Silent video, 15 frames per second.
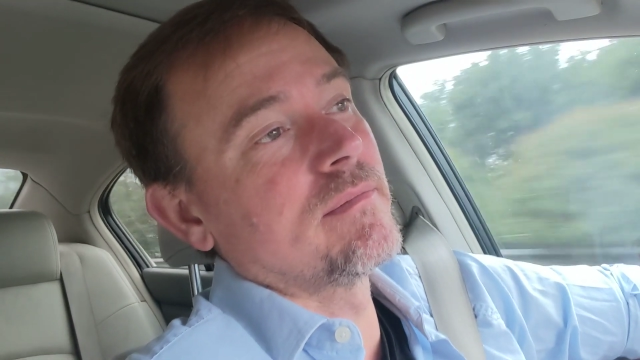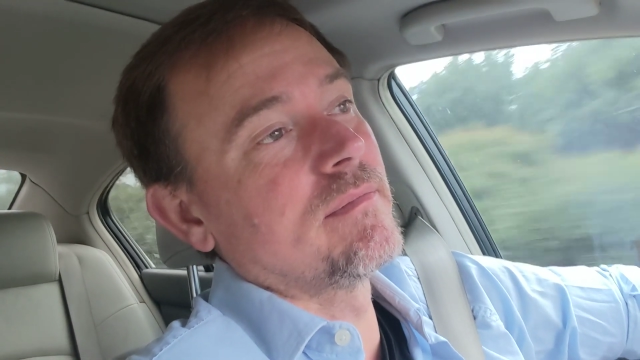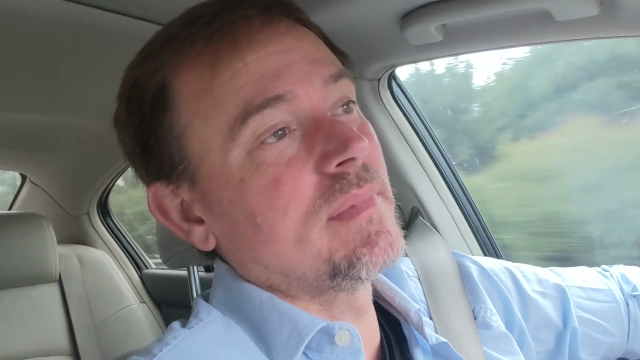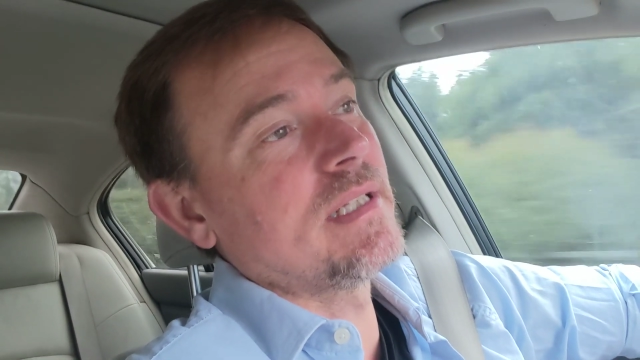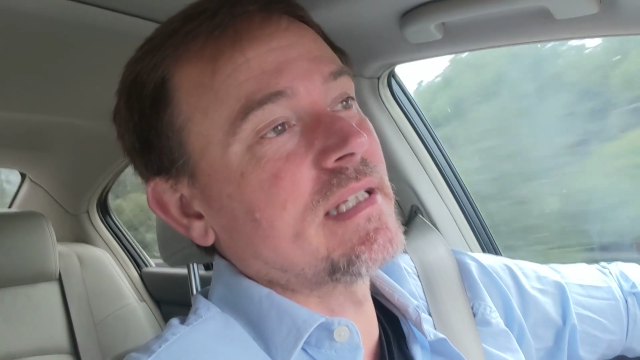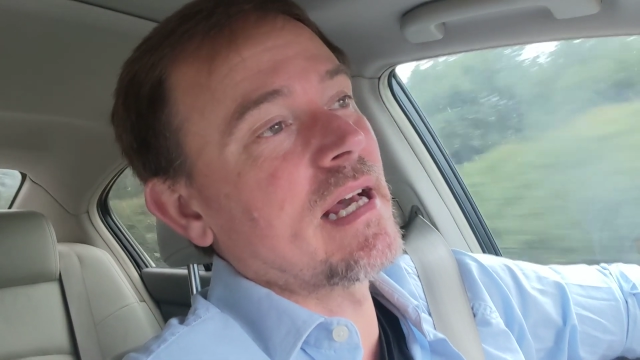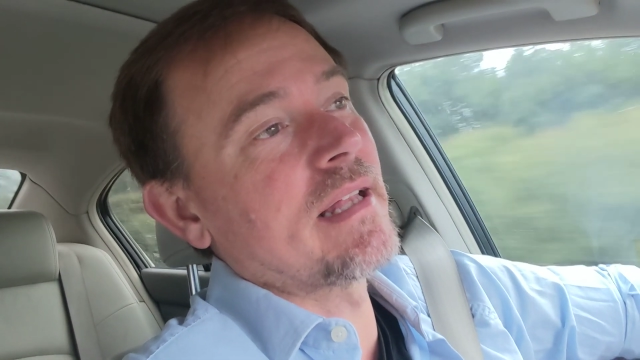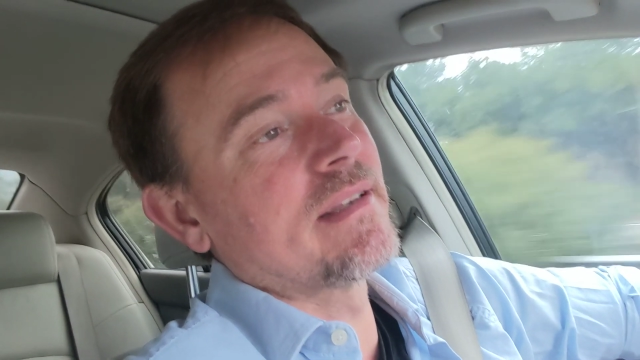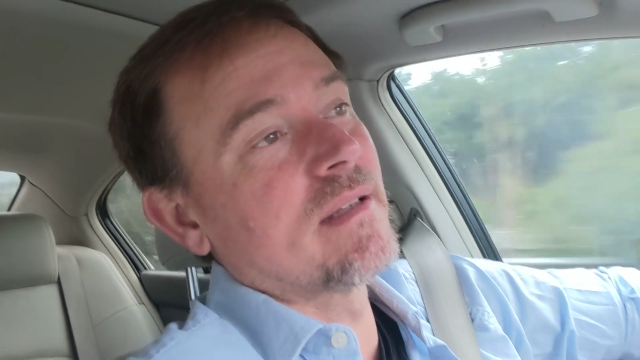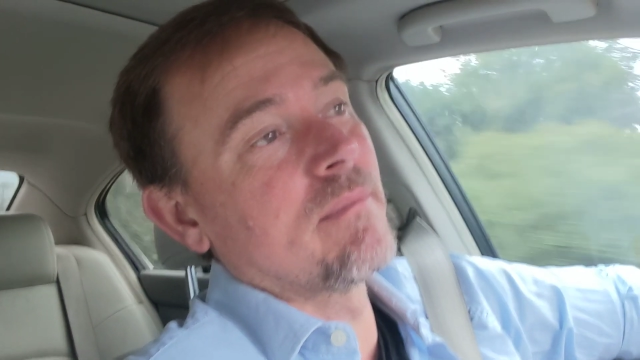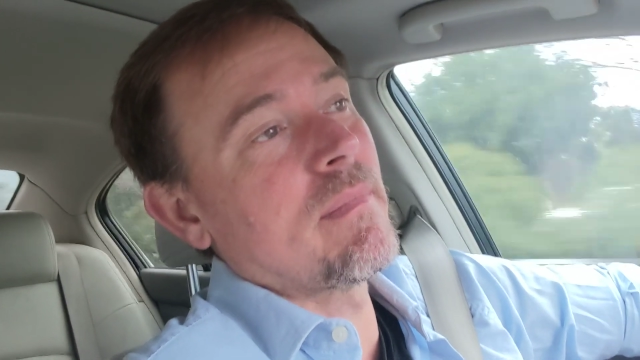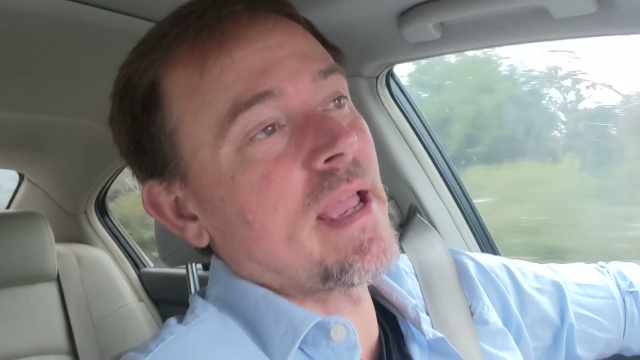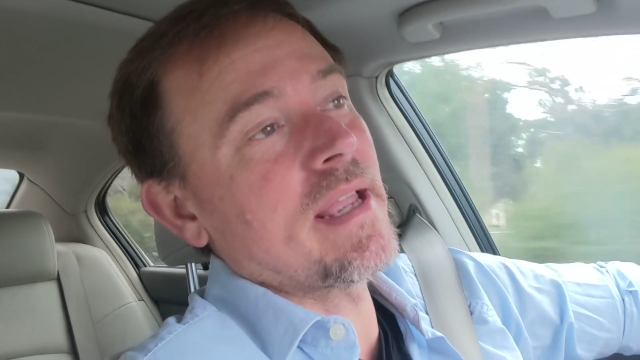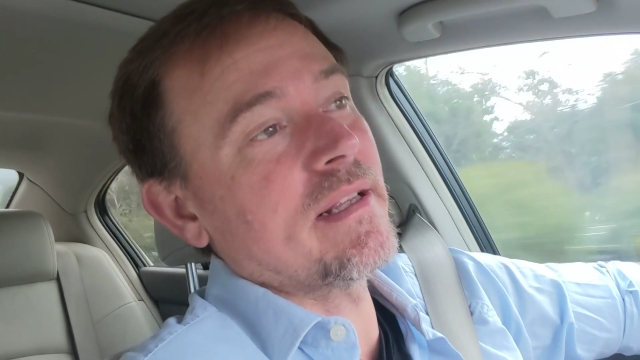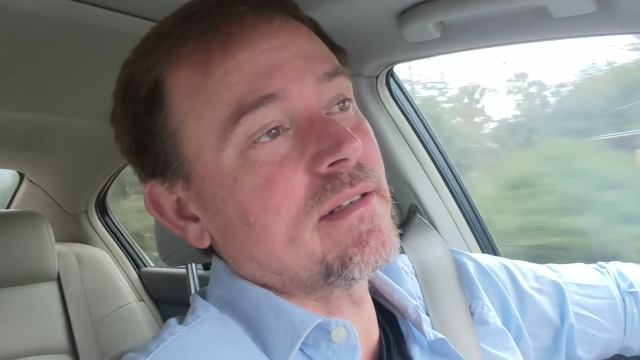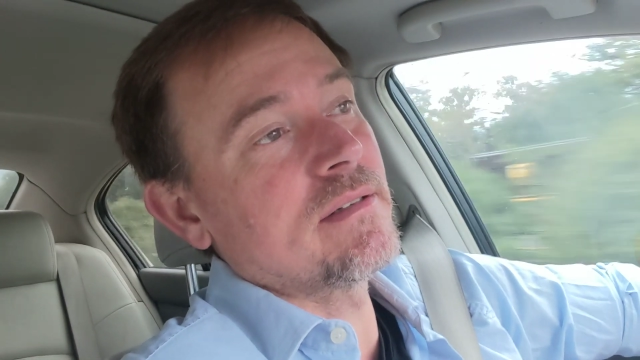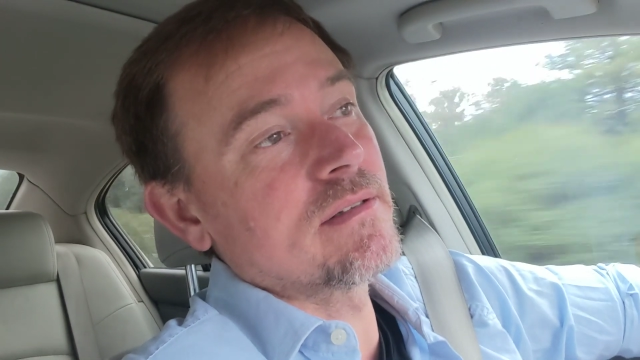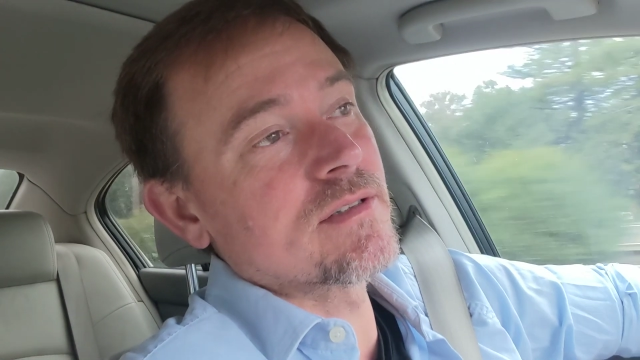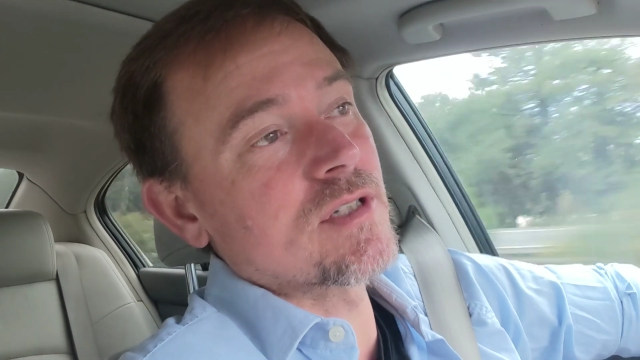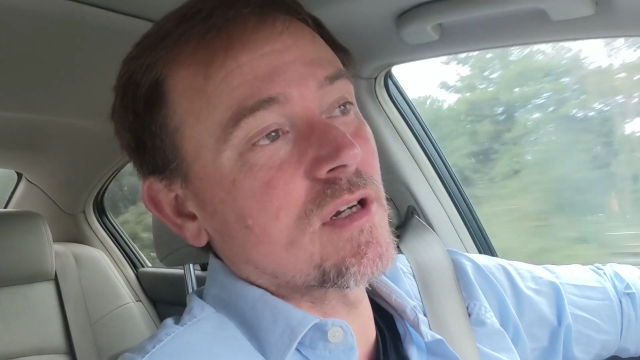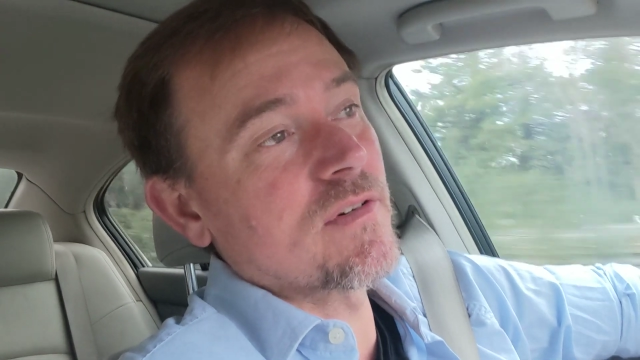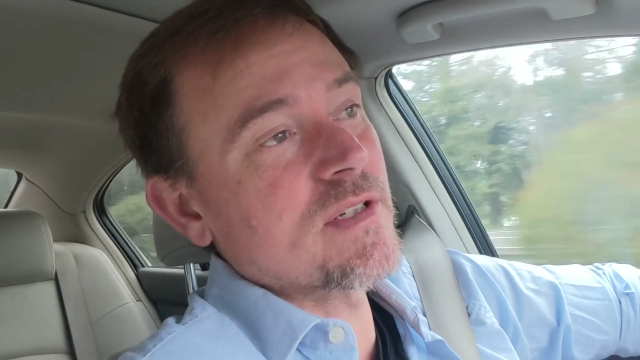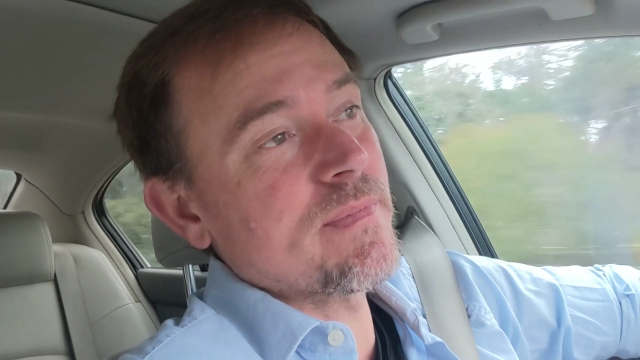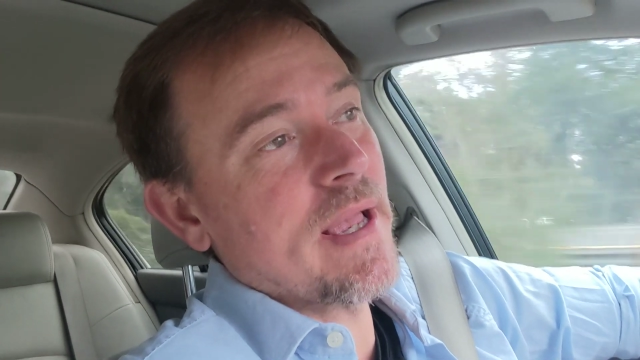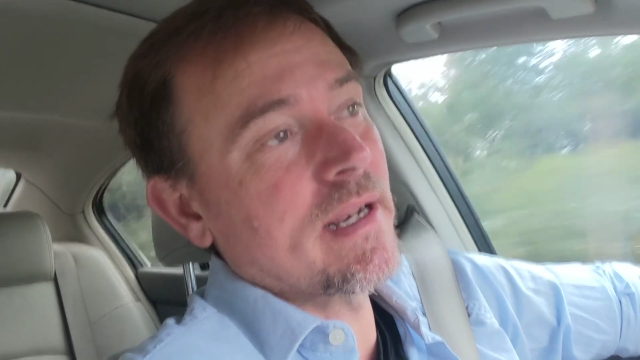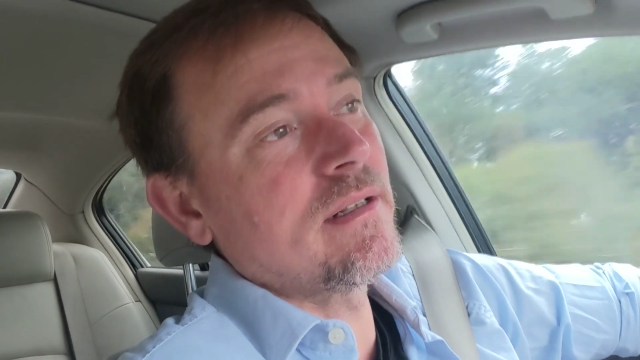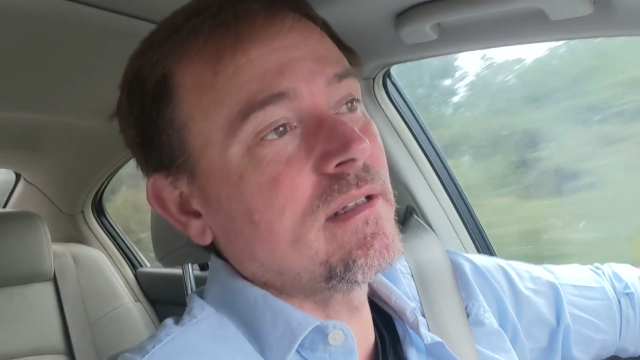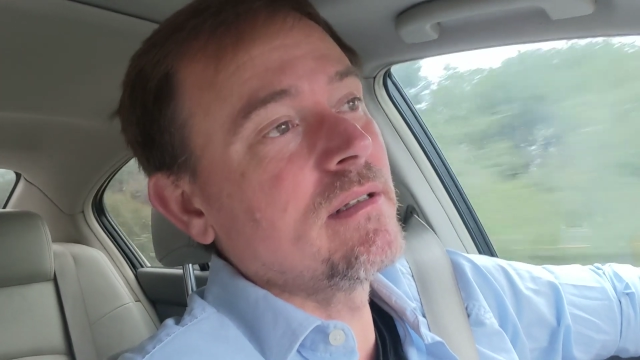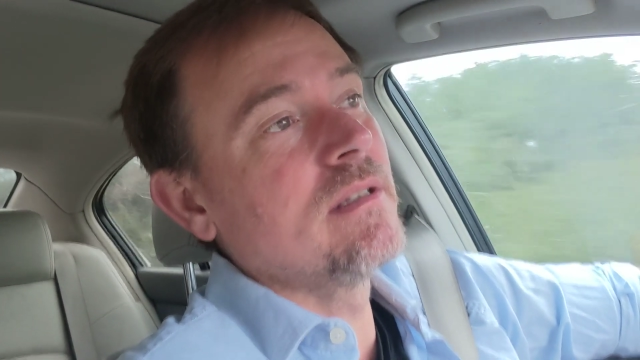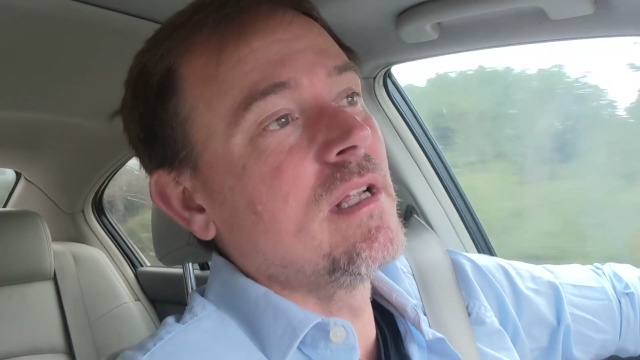be that the main service
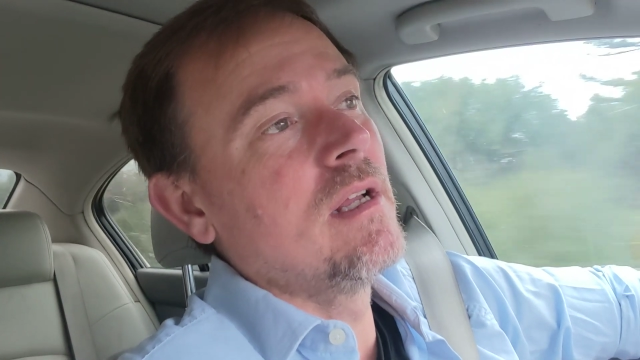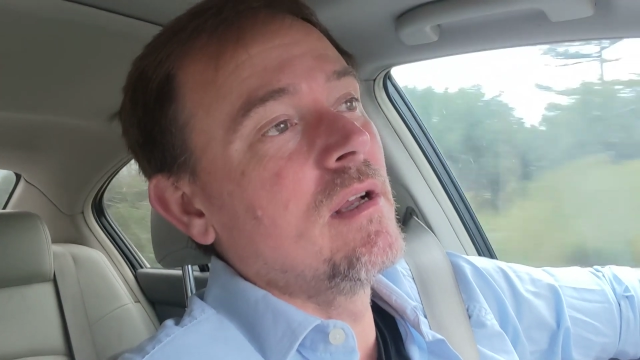panel